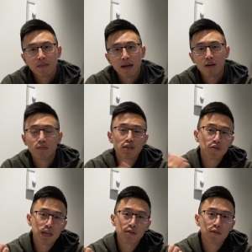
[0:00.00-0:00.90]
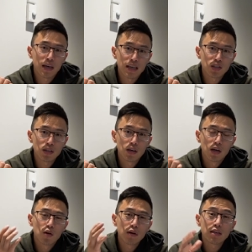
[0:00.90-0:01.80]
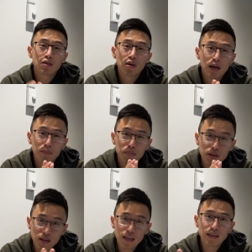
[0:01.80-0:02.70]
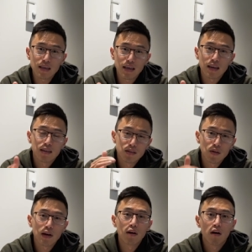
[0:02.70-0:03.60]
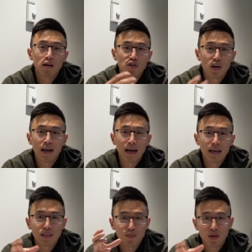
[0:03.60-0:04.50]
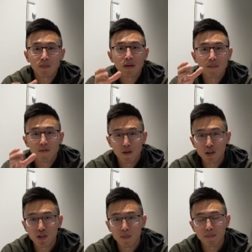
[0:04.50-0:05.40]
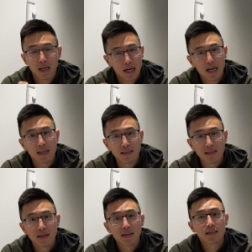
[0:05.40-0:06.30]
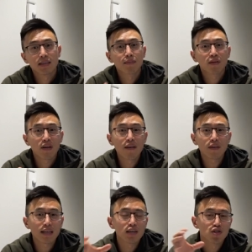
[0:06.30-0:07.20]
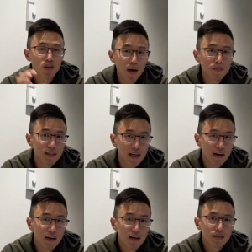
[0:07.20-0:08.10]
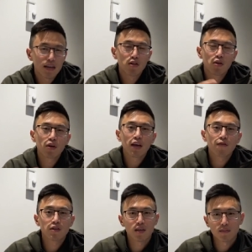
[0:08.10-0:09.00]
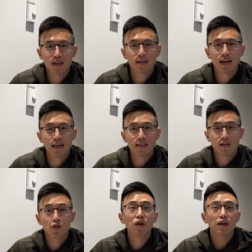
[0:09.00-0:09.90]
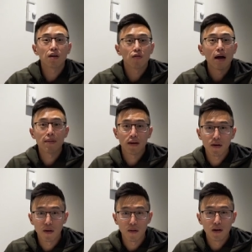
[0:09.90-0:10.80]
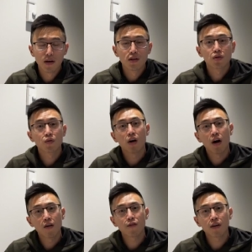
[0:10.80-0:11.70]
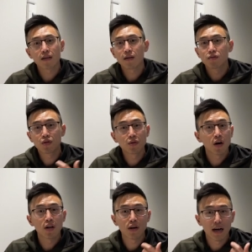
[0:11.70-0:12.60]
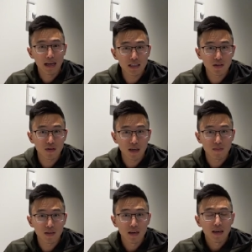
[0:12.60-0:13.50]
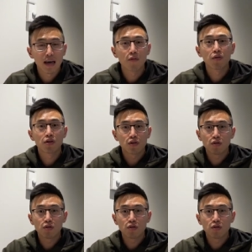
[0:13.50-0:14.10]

at our Metrotown location, we completely took out our dry ice premium version because the demographic that shops there, they're looking for something that is quick grab and go. So we're offering them $2 ice creams and we're